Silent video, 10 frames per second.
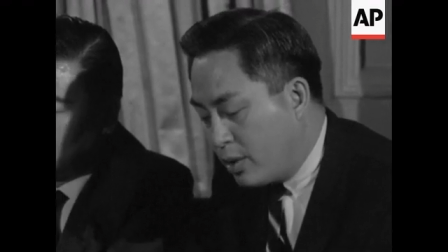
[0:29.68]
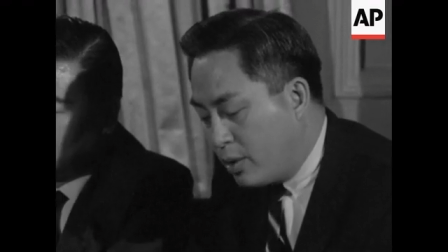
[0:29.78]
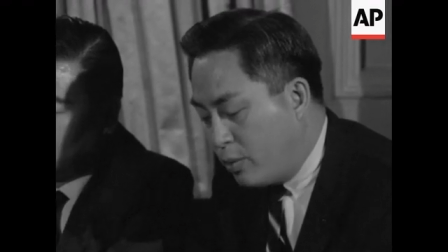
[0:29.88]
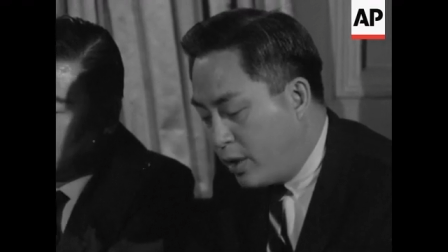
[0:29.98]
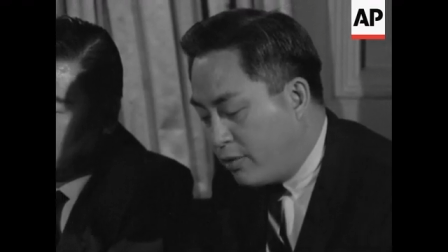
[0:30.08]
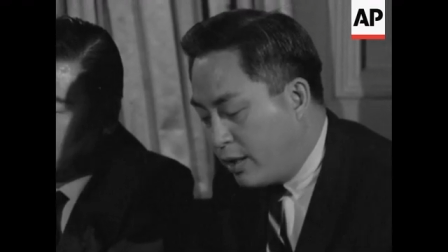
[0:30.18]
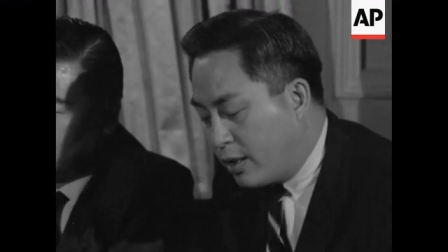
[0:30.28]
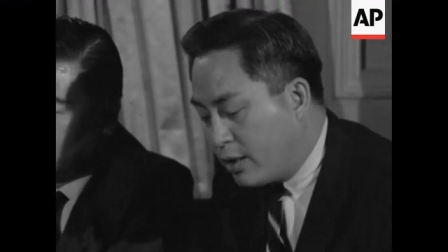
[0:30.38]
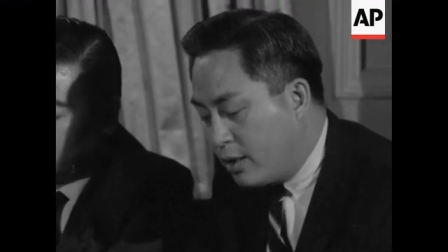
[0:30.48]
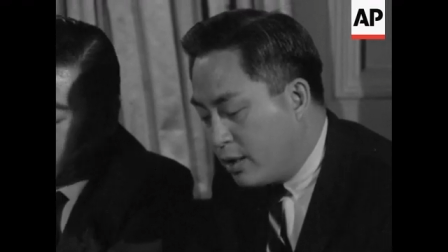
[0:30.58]
We think
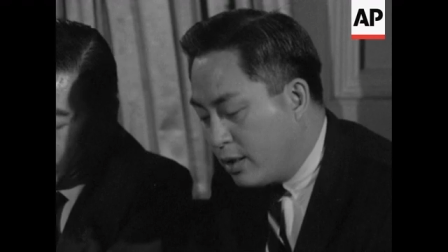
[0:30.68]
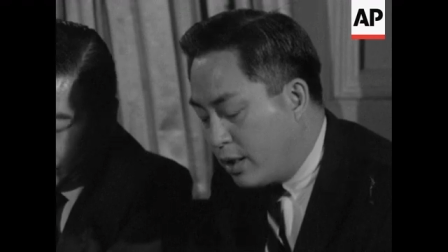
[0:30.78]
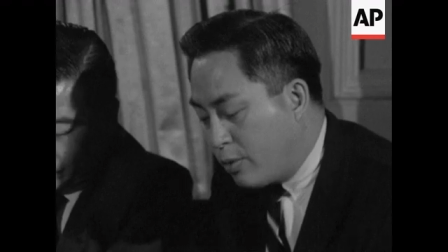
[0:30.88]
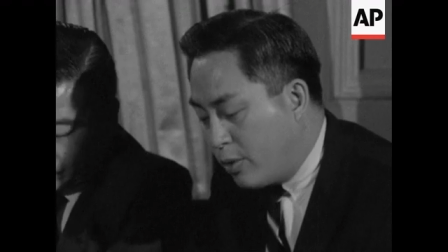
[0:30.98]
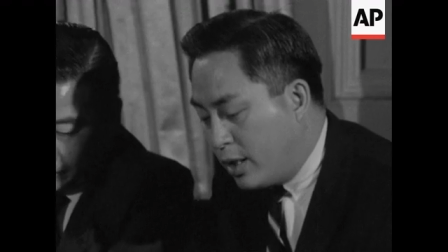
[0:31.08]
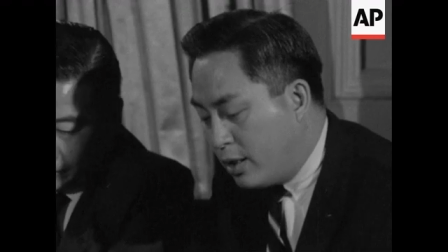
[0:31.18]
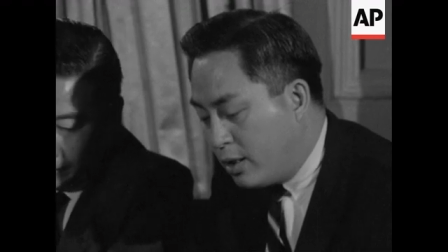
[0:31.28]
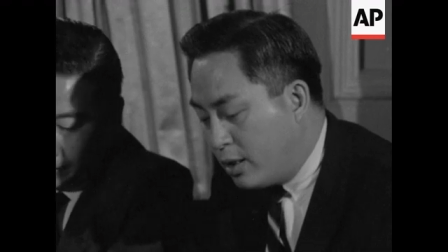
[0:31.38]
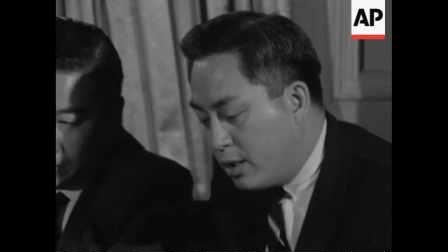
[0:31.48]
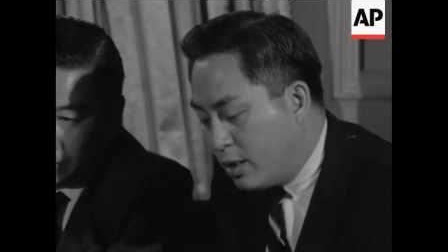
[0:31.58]
that when
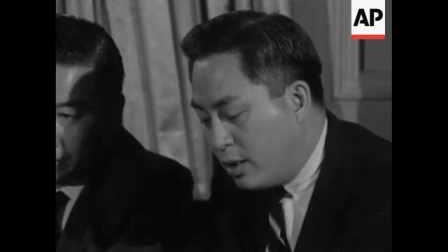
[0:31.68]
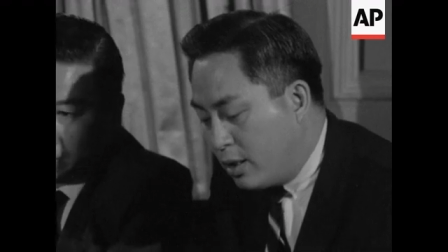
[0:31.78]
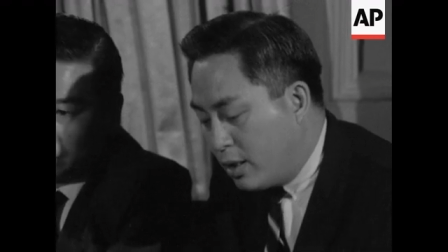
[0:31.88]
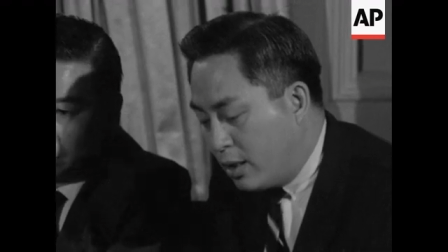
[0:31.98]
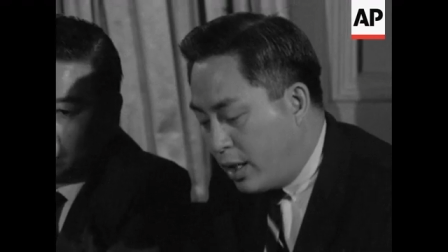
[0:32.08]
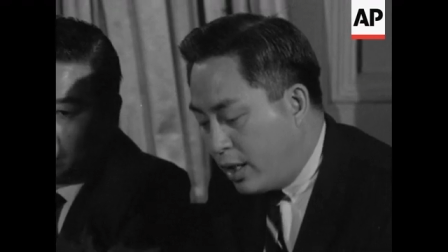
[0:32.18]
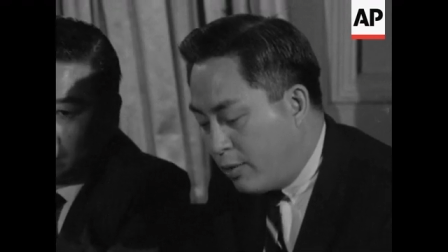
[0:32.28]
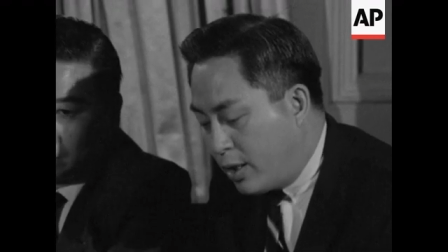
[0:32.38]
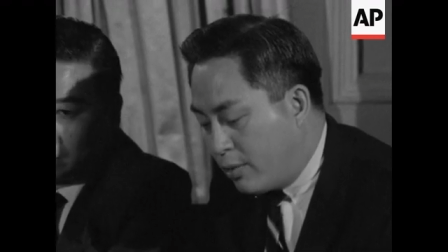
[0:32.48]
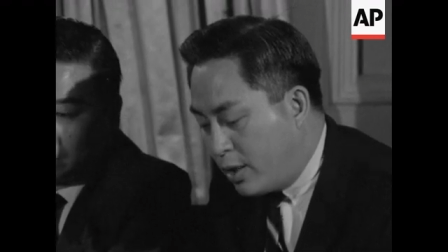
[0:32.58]

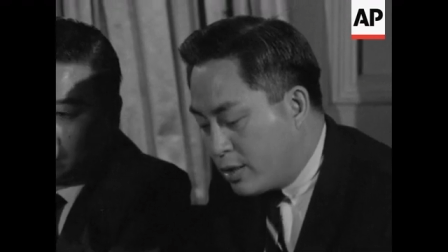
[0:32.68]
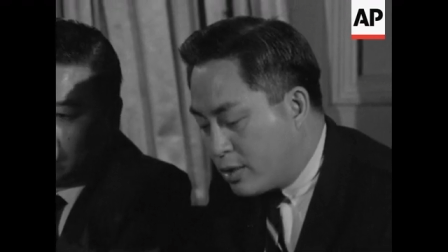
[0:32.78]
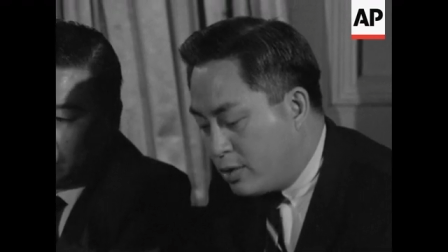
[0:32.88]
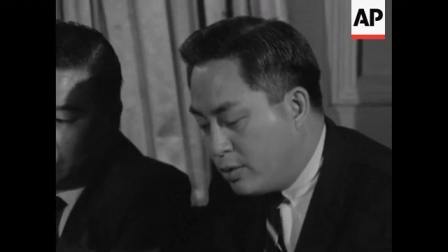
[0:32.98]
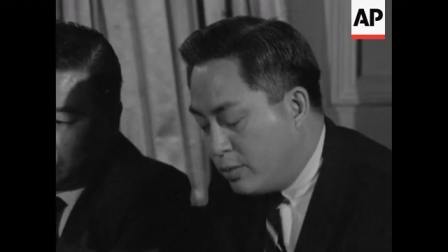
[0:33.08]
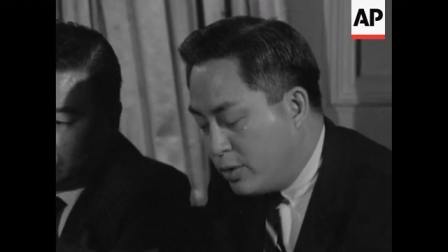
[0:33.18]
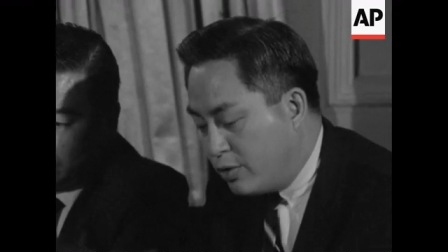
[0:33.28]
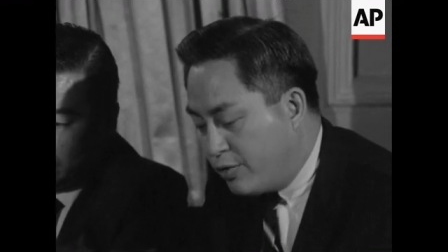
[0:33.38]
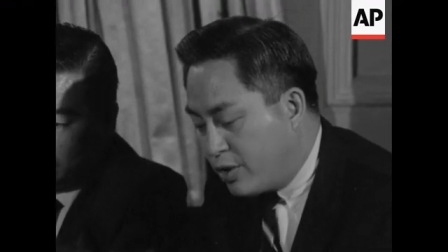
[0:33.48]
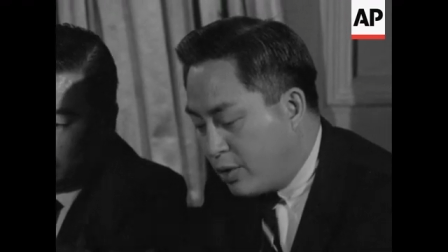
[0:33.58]
anyone wants to
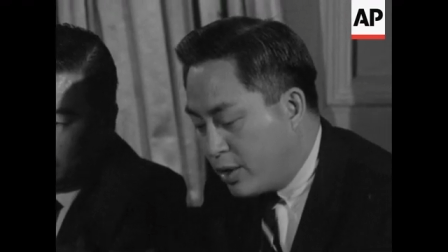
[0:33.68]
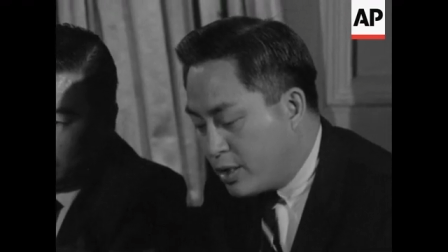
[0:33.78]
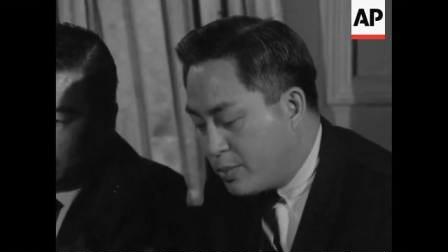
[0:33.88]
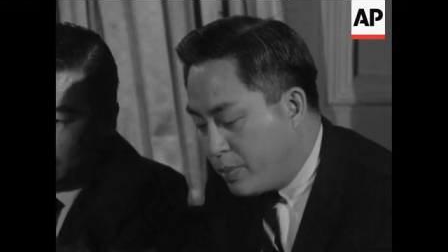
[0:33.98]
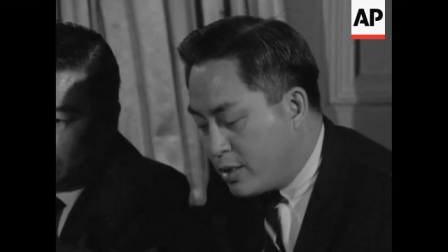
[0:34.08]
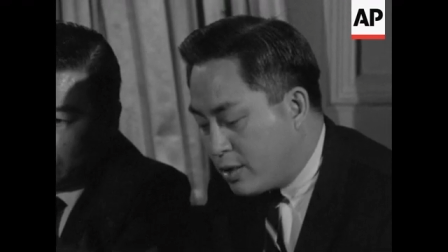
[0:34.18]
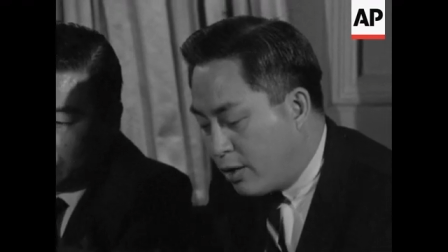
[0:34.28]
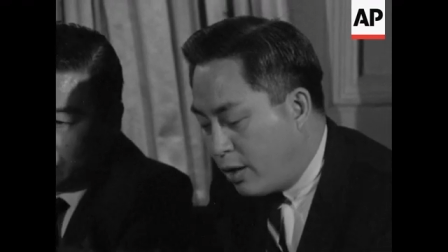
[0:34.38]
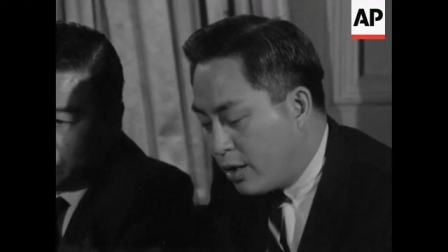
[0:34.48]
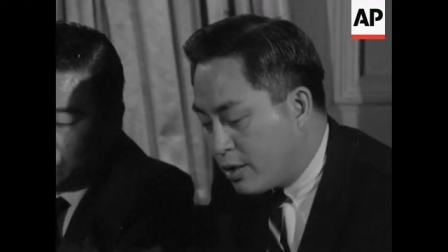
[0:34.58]
move towards peace
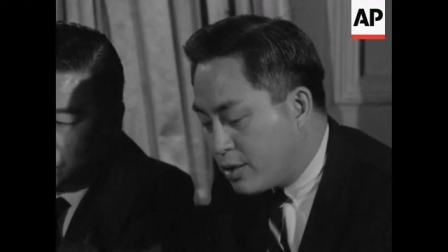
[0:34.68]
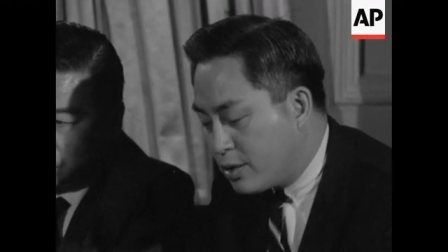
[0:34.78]
talks,